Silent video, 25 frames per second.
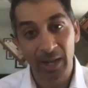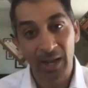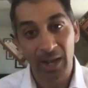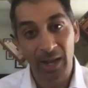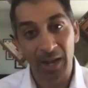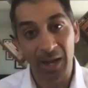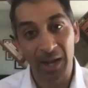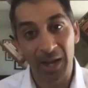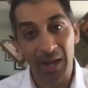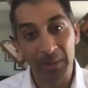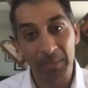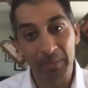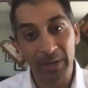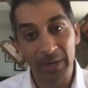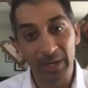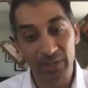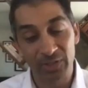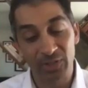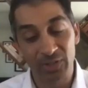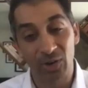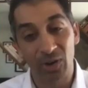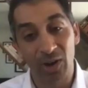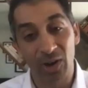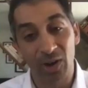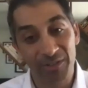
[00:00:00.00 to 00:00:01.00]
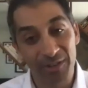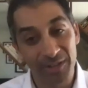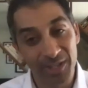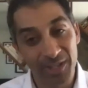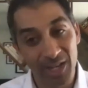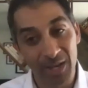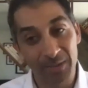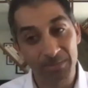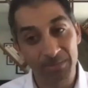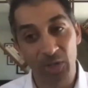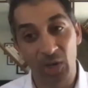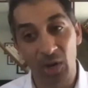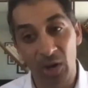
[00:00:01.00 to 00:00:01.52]
um, because they're
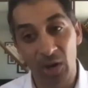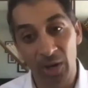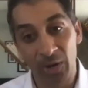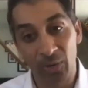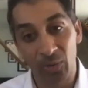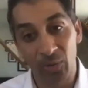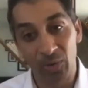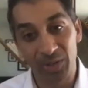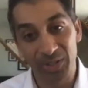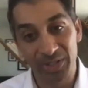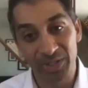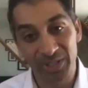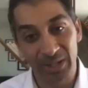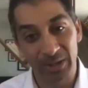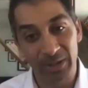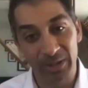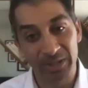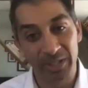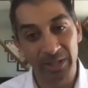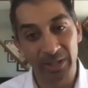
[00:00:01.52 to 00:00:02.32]
oftentimes on oral steroids